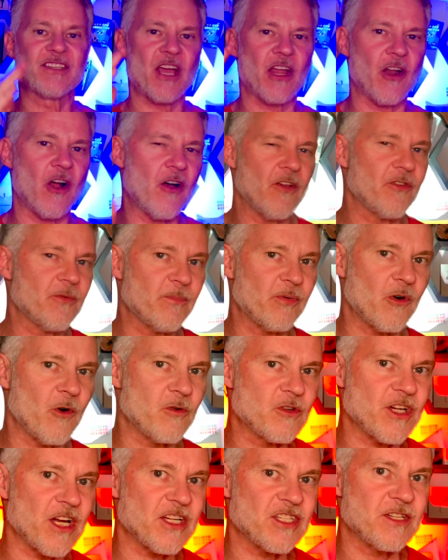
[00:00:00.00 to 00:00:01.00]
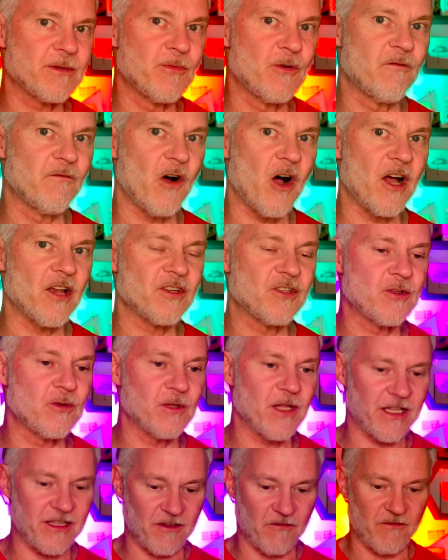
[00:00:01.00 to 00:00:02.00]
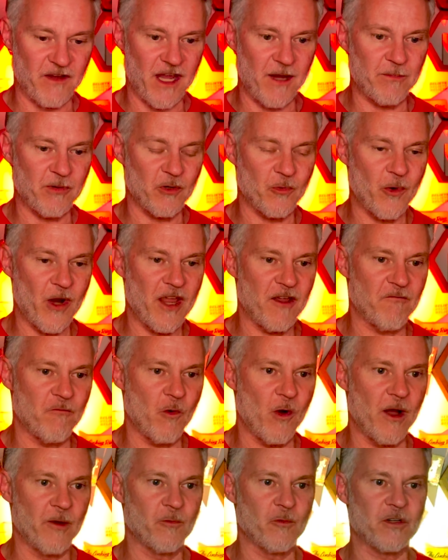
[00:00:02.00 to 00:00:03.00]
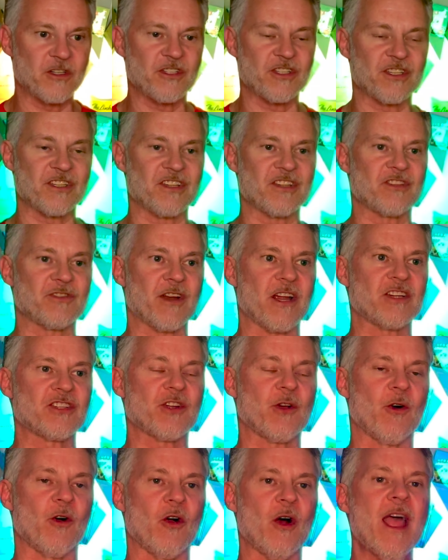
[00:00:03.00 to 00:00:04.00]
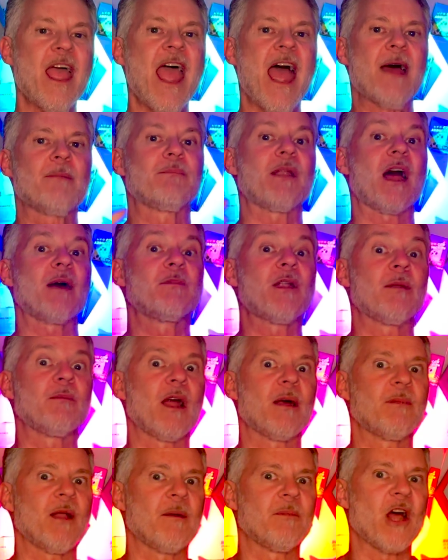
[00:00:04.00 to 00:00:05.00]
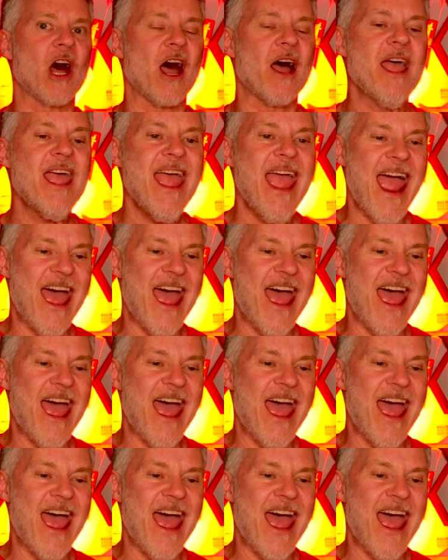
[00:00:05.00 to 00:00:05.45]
got other projects to move on to, like the Vaporwave one, which is the stretch goal, and blah, blah, blah, blah, blah.